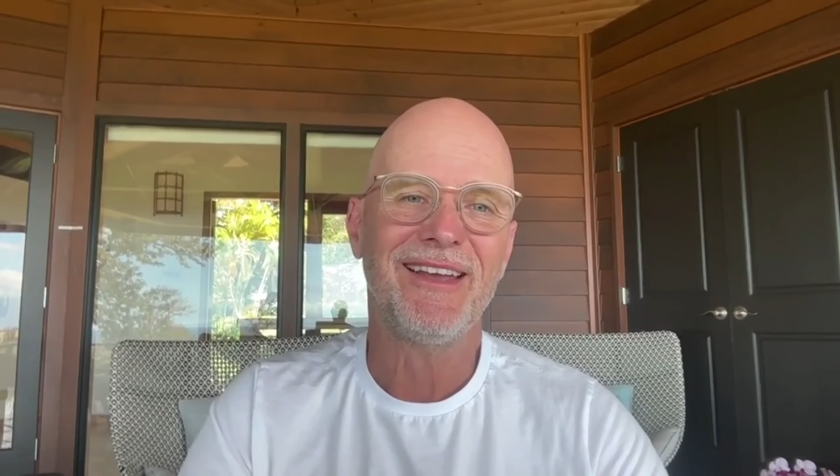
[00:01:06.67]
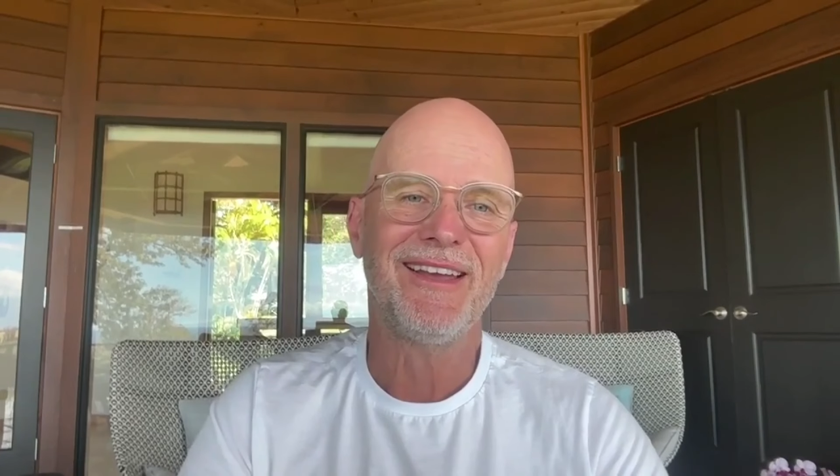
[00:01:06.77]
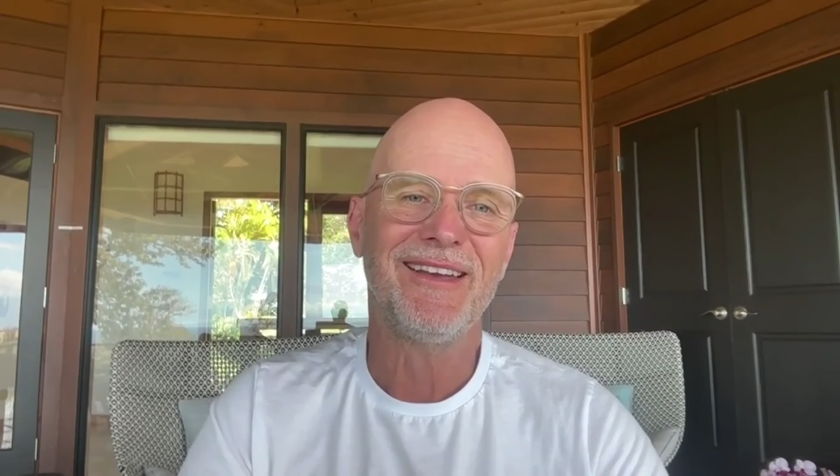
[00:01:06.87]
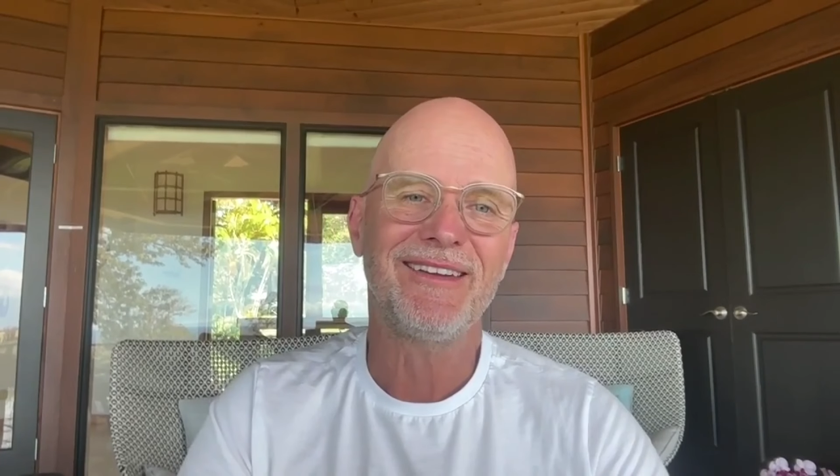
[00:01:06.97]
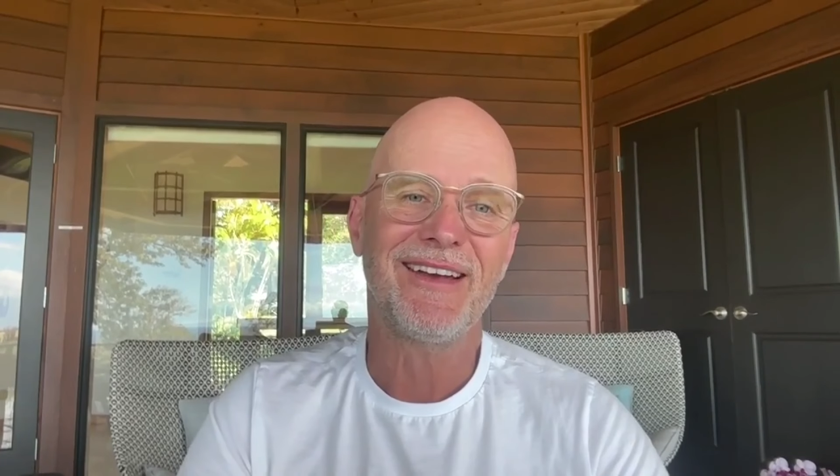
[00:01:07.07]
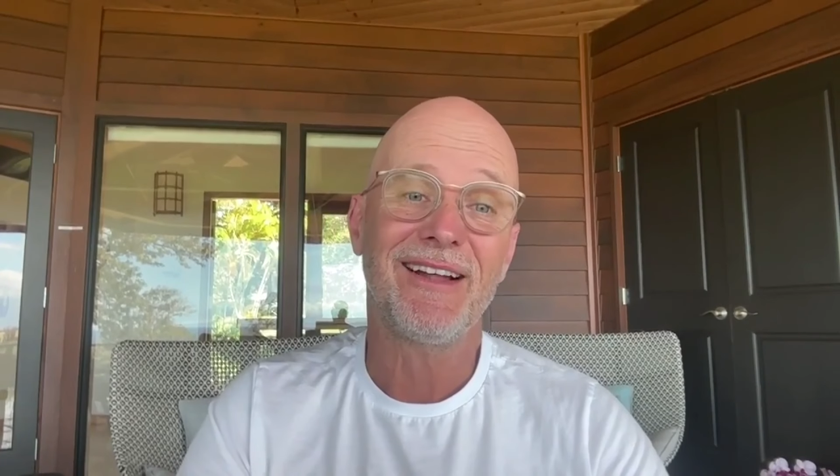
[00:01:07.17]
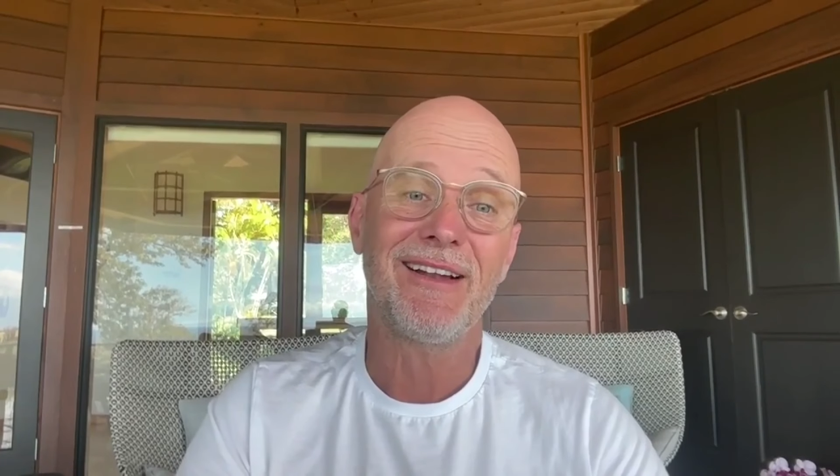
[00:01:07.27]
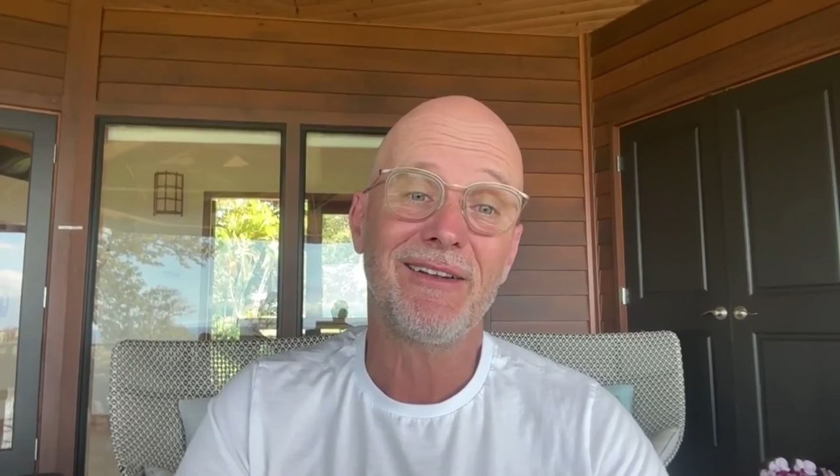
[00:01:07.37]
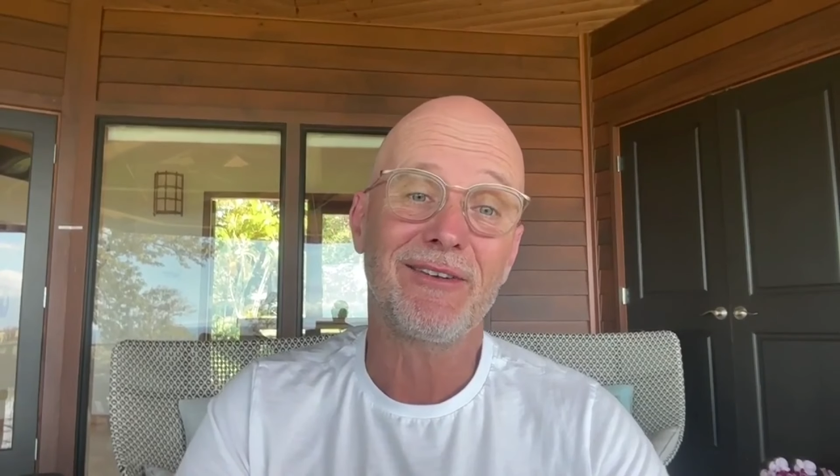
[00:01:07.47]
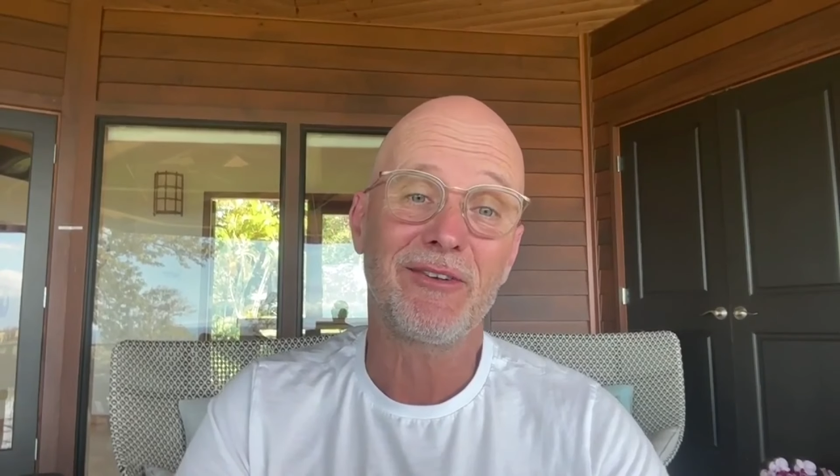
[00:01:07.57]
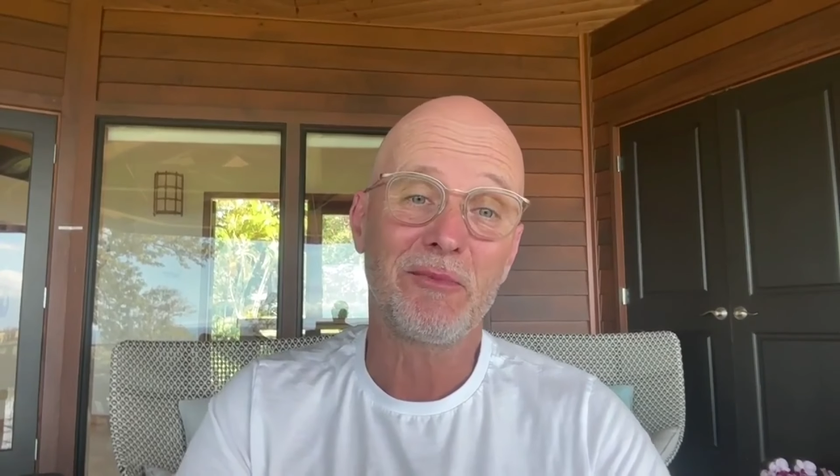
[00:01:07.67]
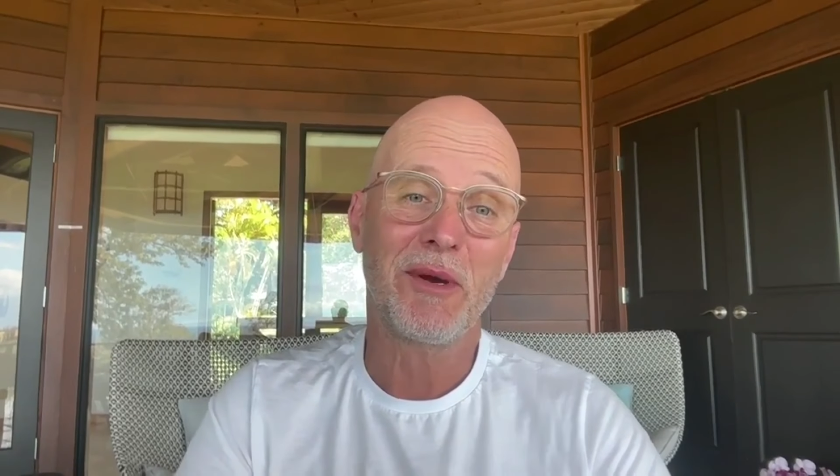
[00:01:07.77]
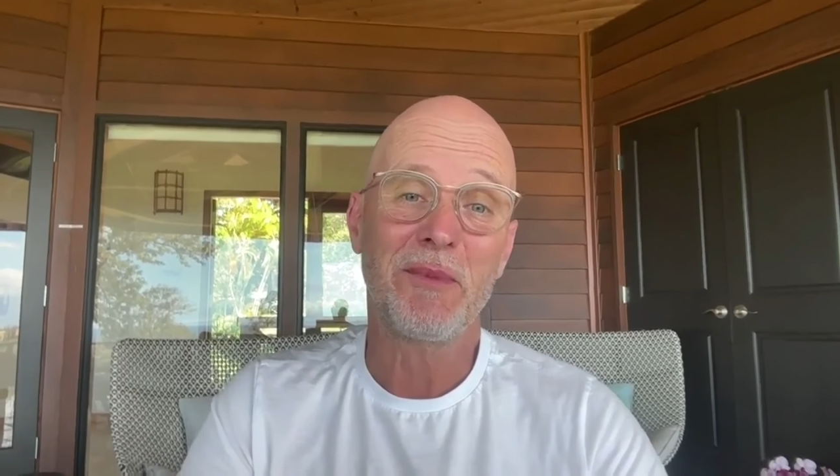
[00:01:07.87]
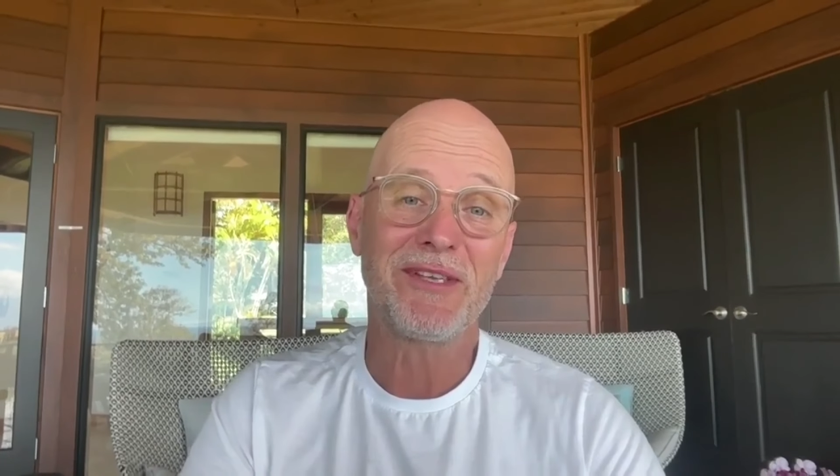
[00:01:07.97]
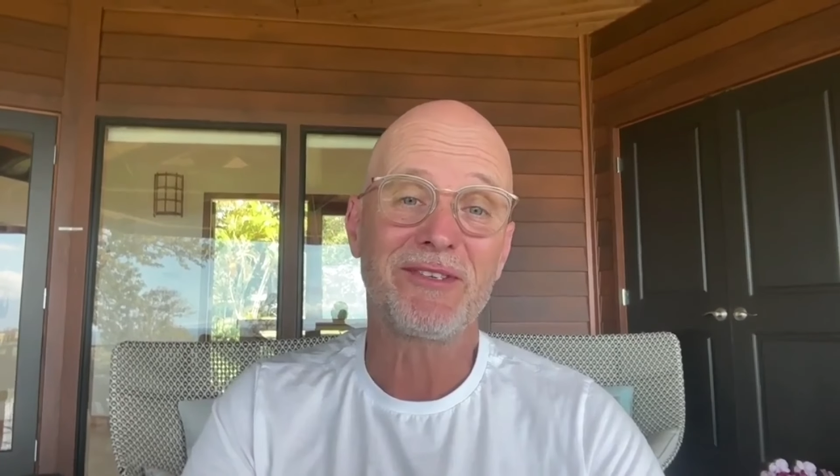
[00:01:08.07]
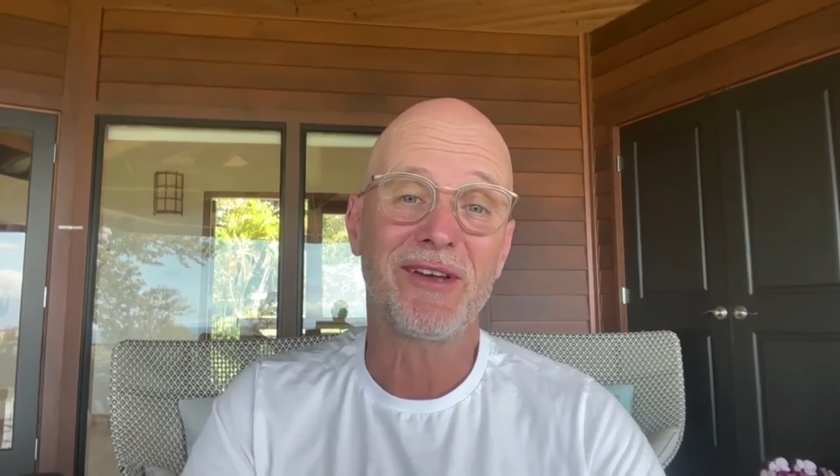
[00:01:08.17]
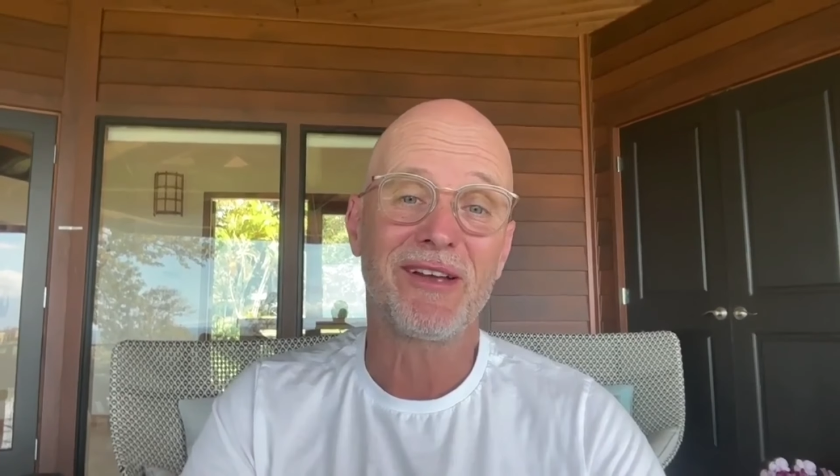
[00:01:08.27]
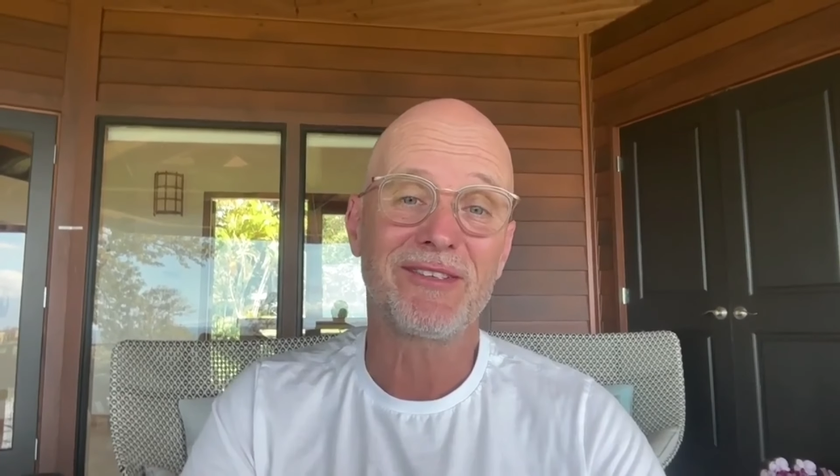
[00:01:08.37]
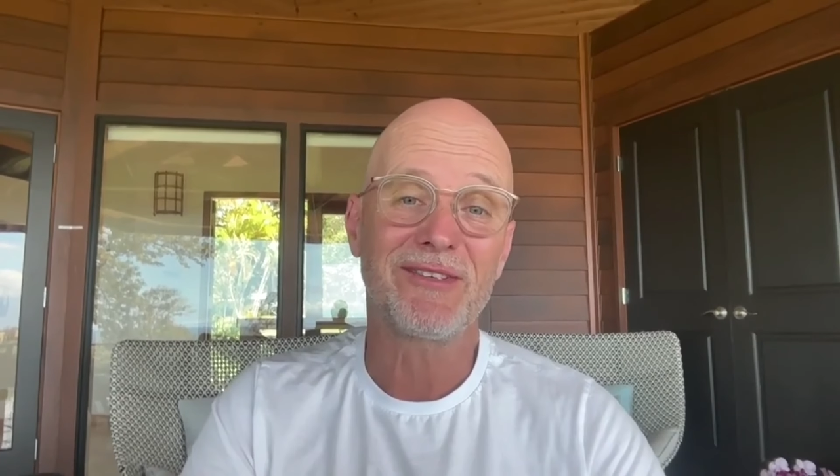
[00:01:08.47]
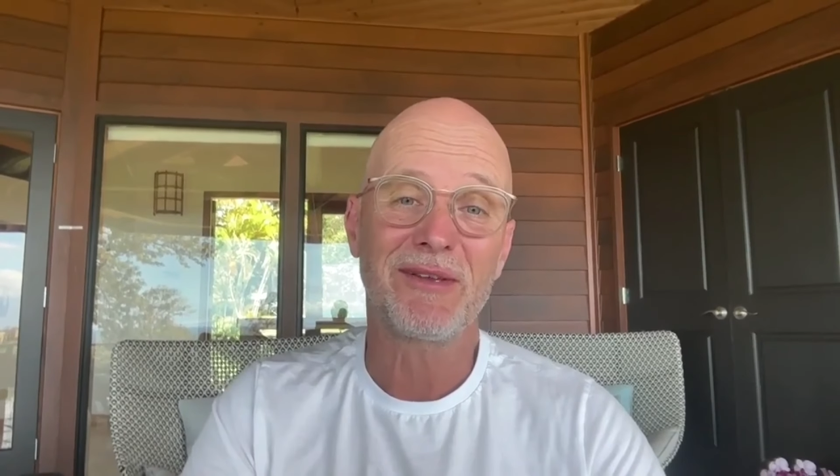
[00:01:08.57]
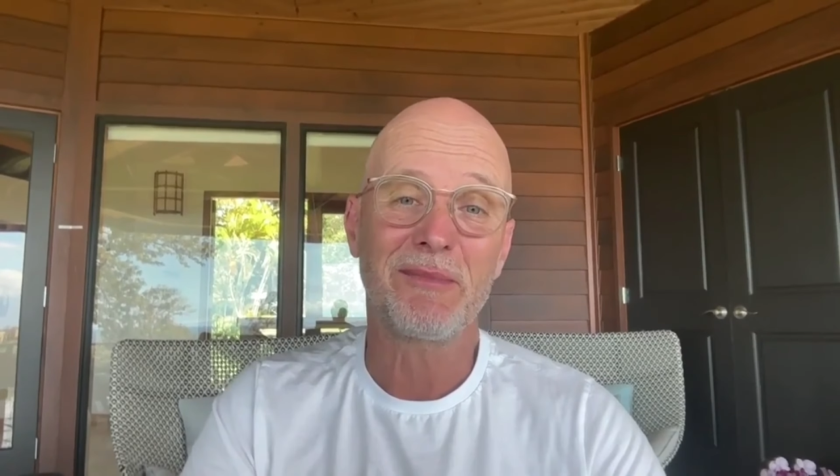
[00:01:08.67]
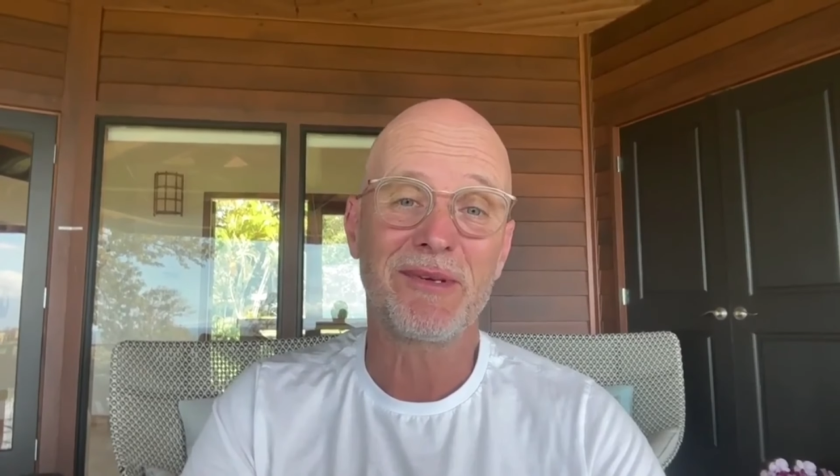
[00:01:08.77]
and I'll do my best to answer them